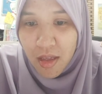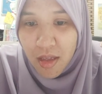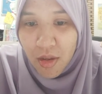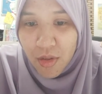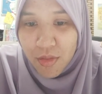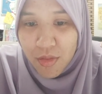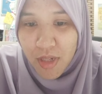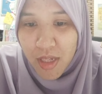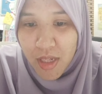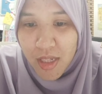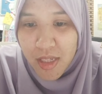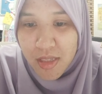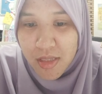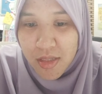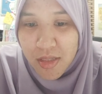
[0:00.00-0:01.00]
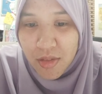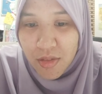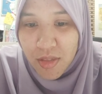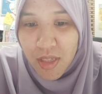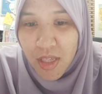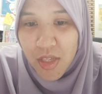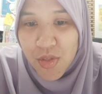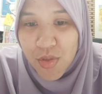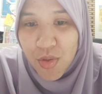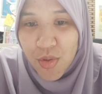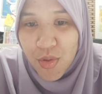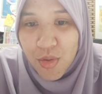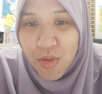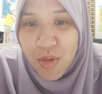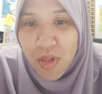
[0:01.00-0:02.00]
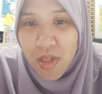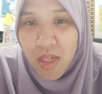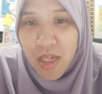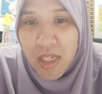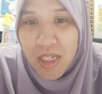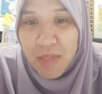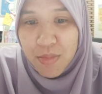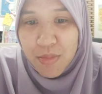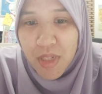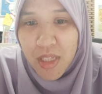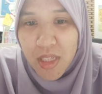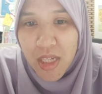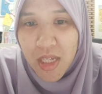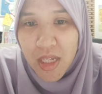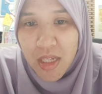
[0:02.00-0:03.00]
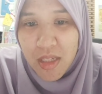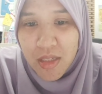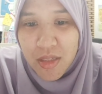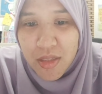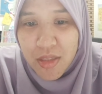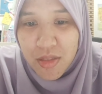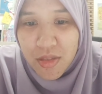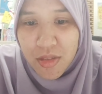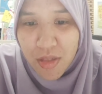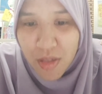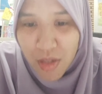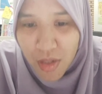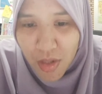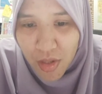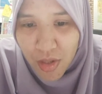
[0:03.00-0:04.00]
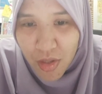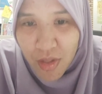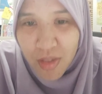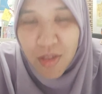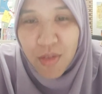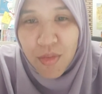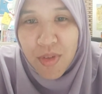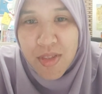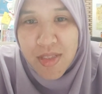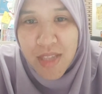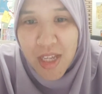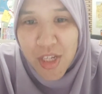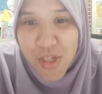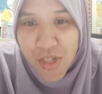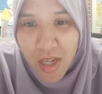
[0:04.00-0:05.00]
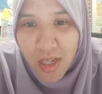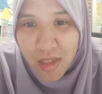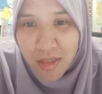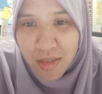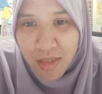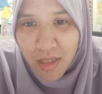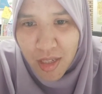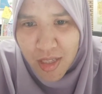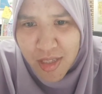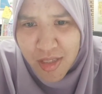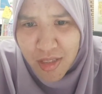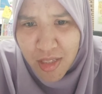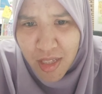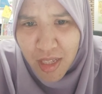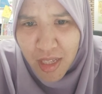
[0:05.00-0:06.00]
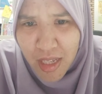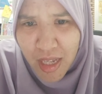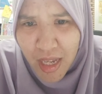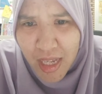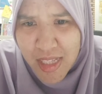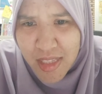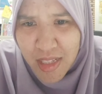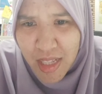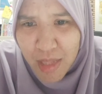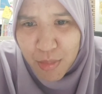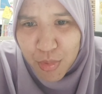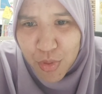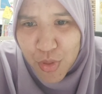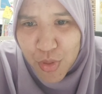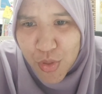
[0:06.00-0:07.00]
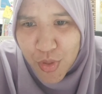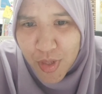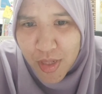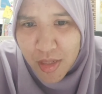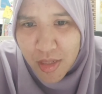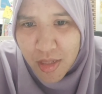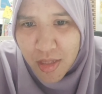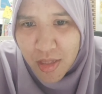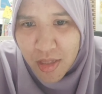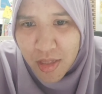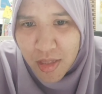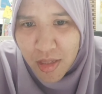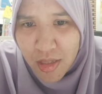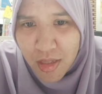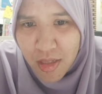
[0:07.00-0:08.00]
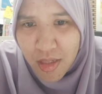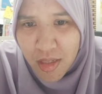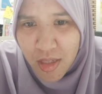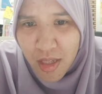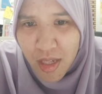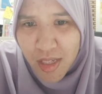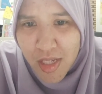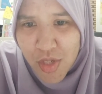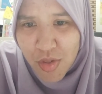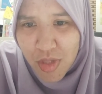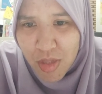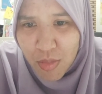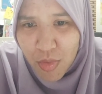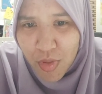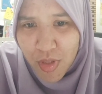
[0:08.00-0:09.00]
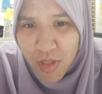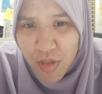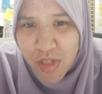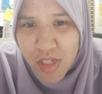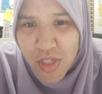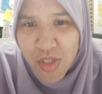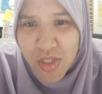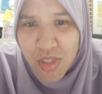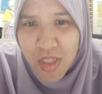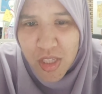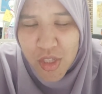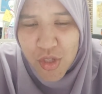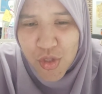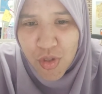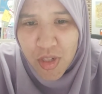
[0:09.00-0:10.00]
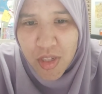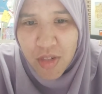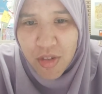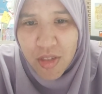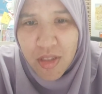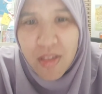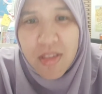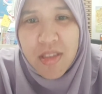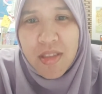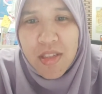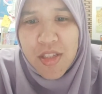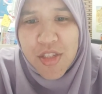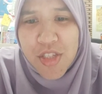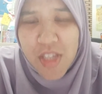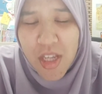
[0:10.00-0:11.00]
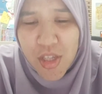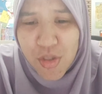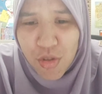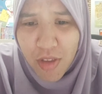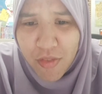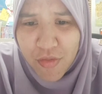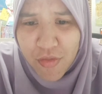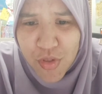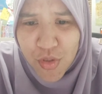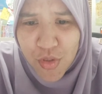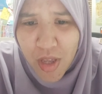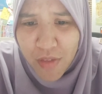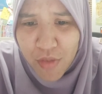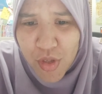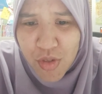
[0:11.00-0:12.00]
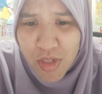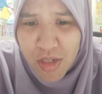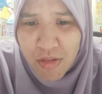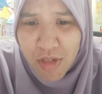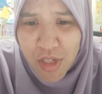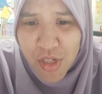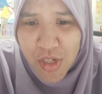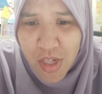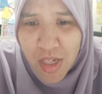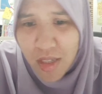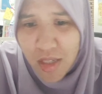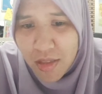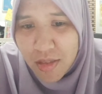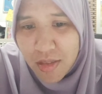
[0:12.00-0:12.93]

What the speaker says: All right. Okay, so Alhamdulillah. What's that, Shah? I still able to join? I just joined them. Did you join, or Shah? So have you joined already, Shah?